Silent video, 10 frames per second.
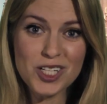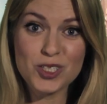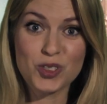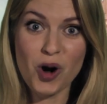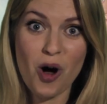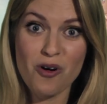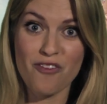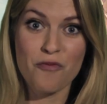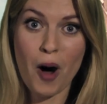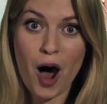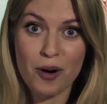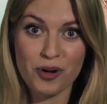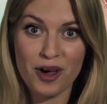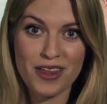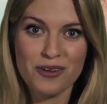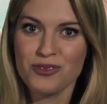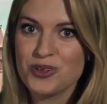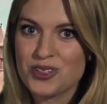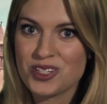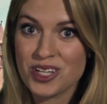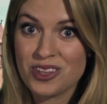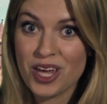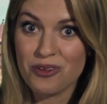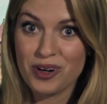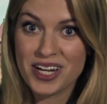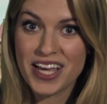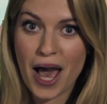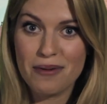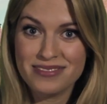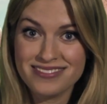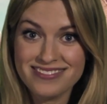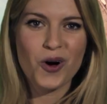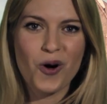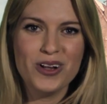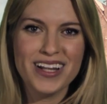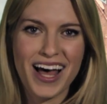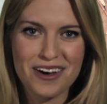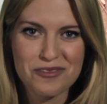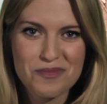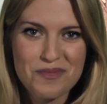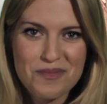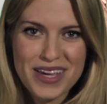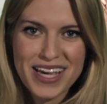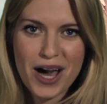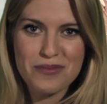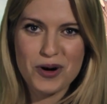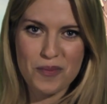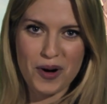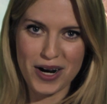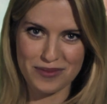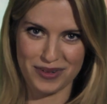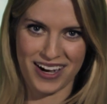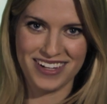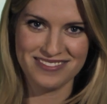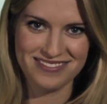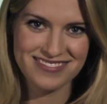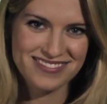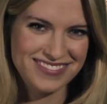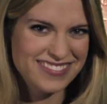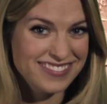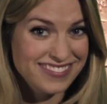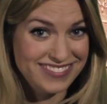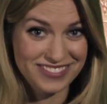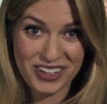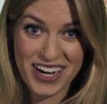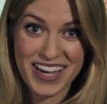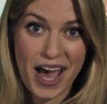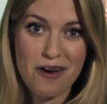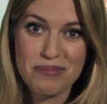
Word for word: intro of Barbara, then Rooster Teeth, then recap. Hola, me amo Barbara. Mm, recap.